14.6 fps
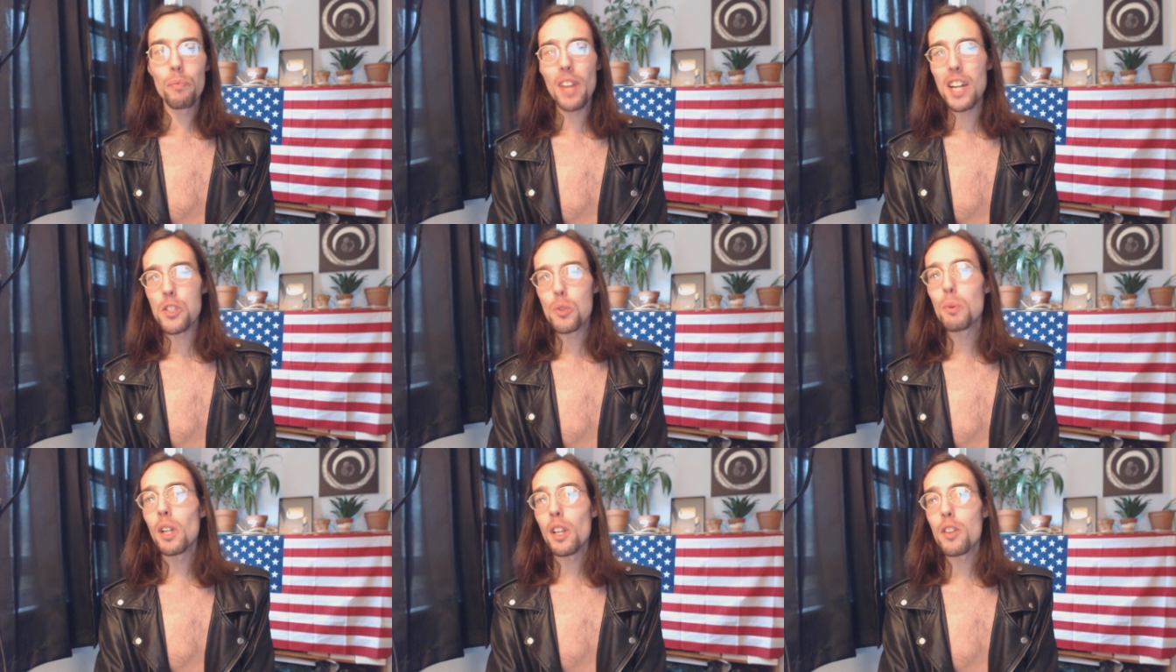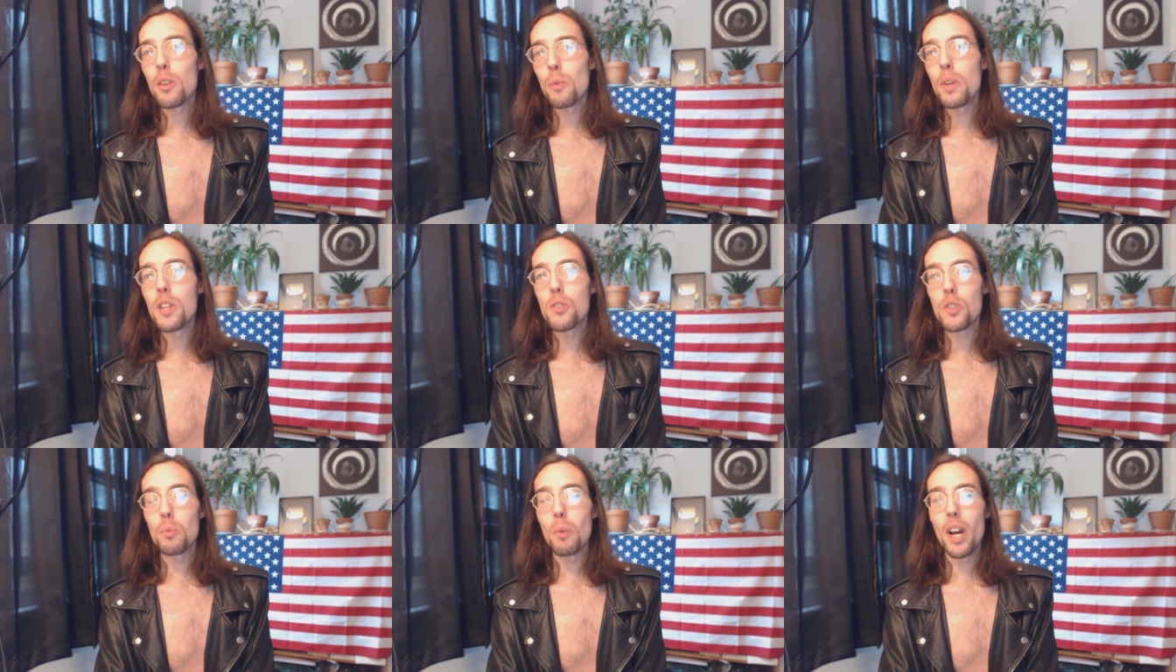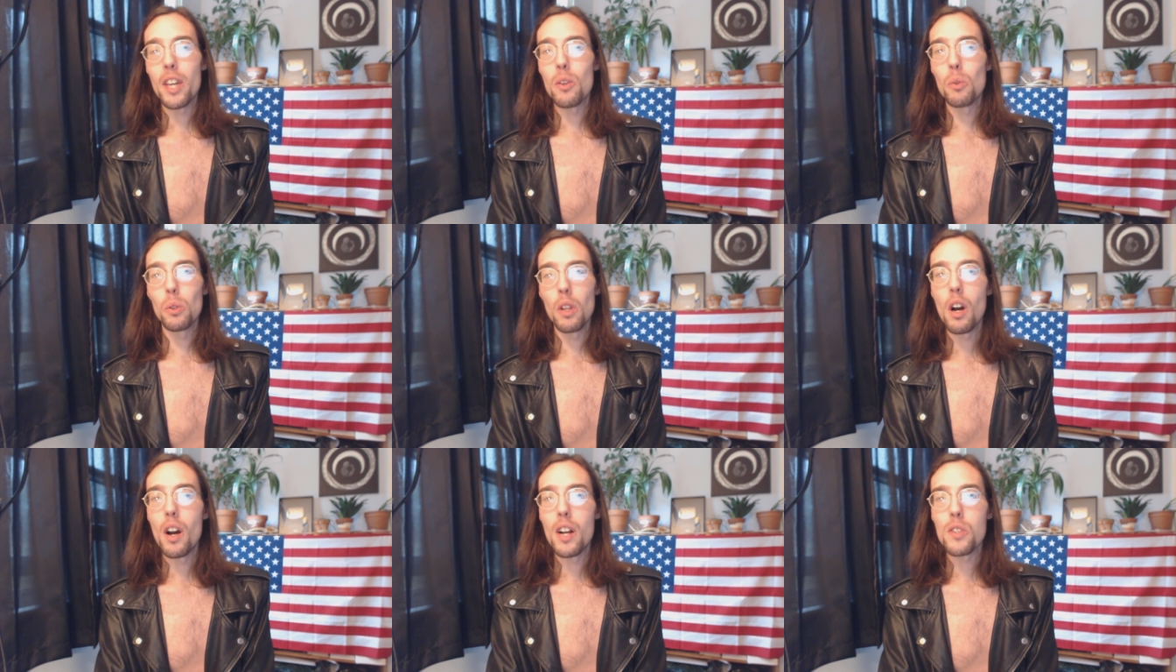That's really the reason why you
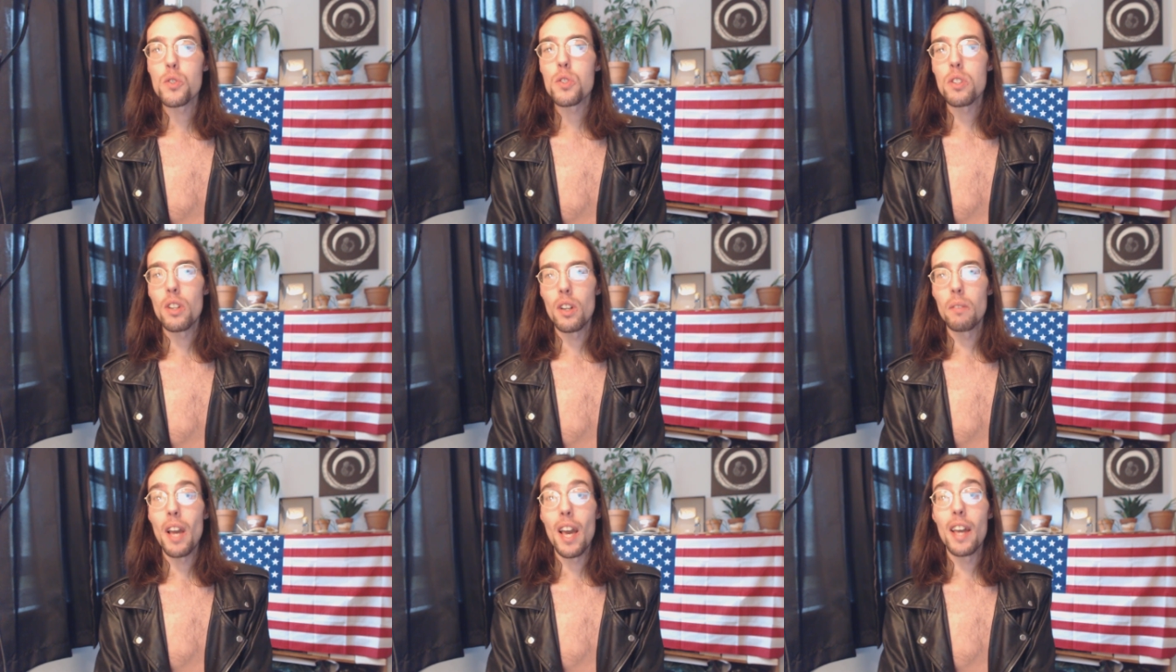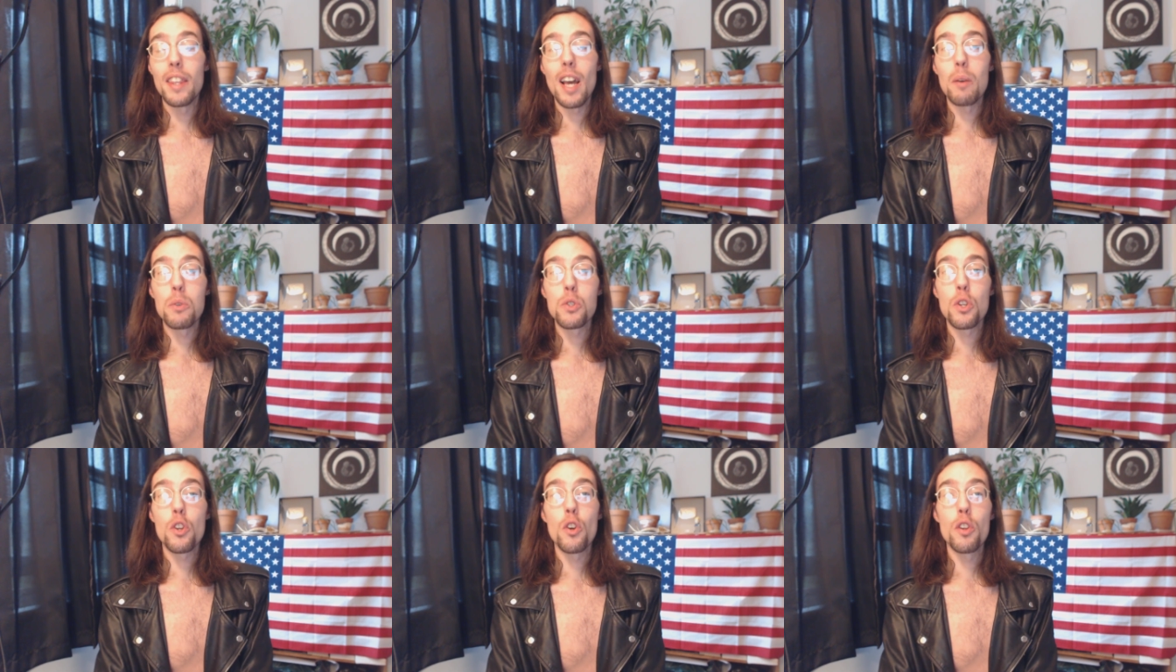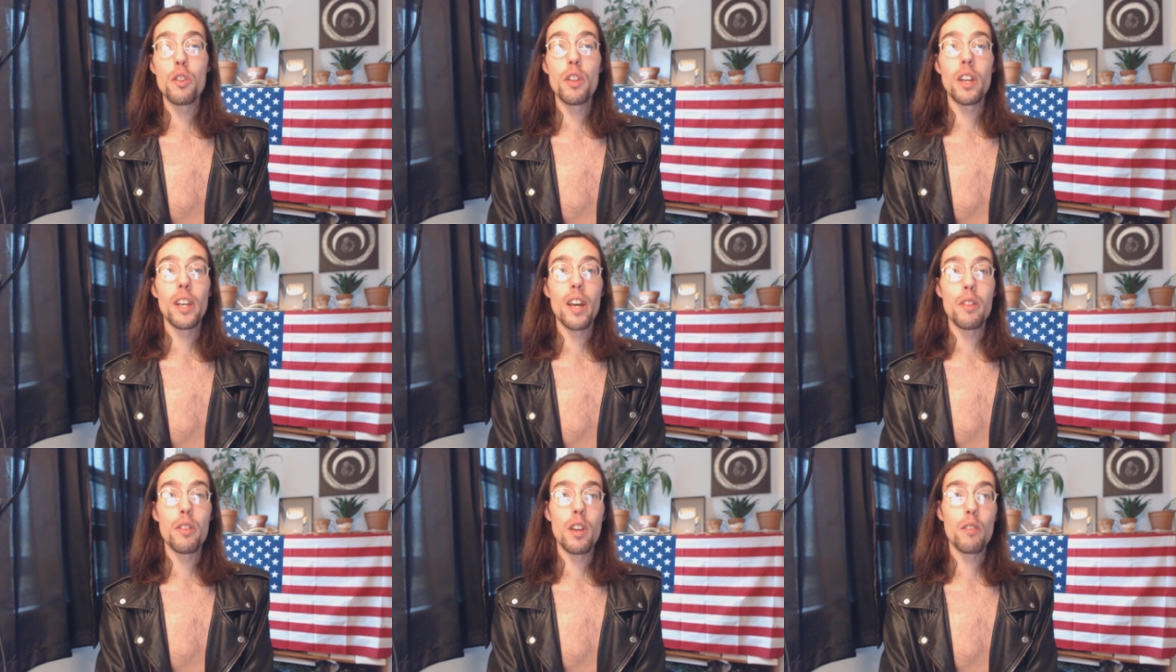lost. Uh, and that was a good
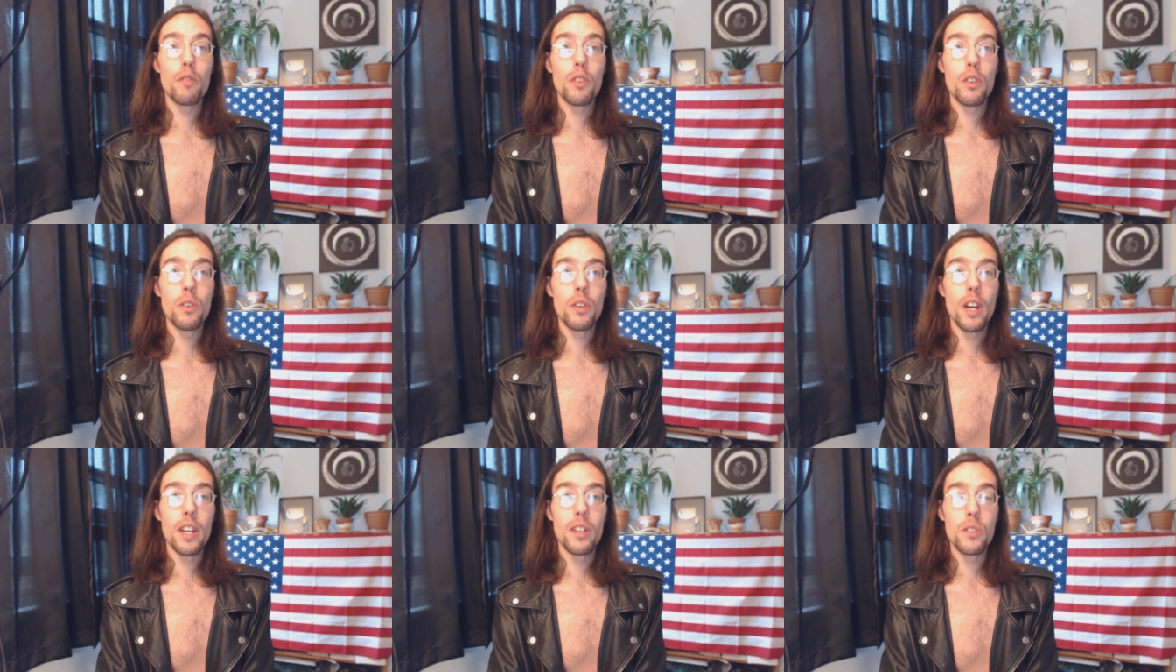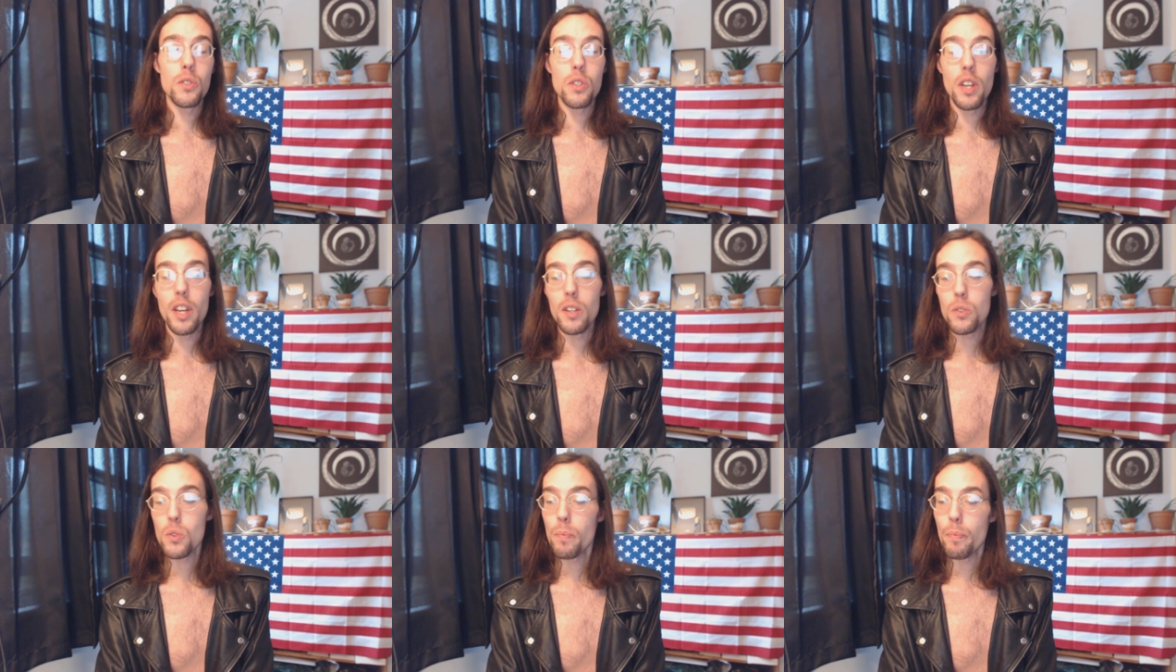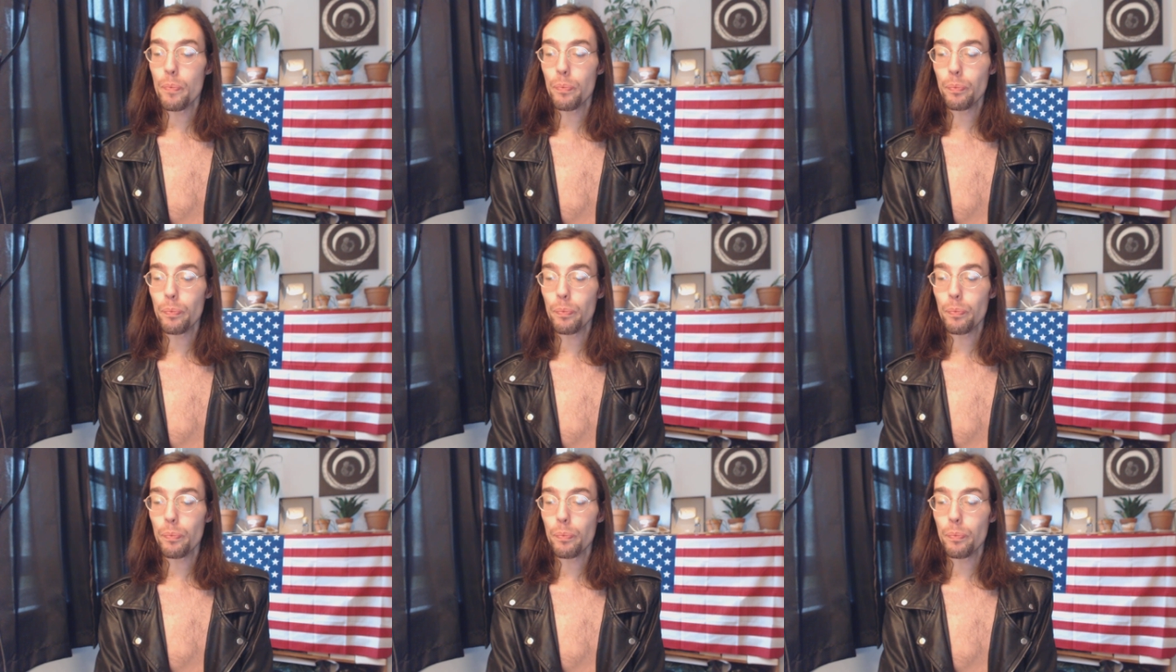thing, I think, for the United States.